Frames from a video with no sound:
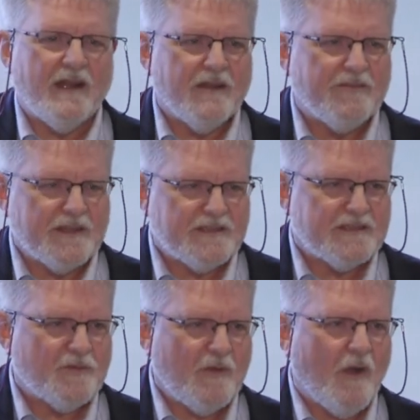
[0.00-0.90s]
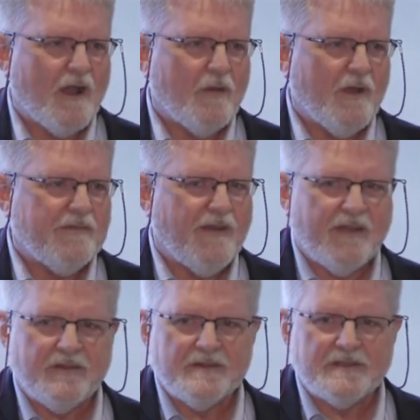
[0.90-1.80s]
elephants as we walk away
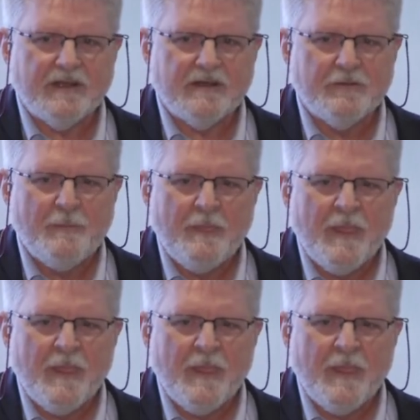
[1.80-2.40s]
five years later.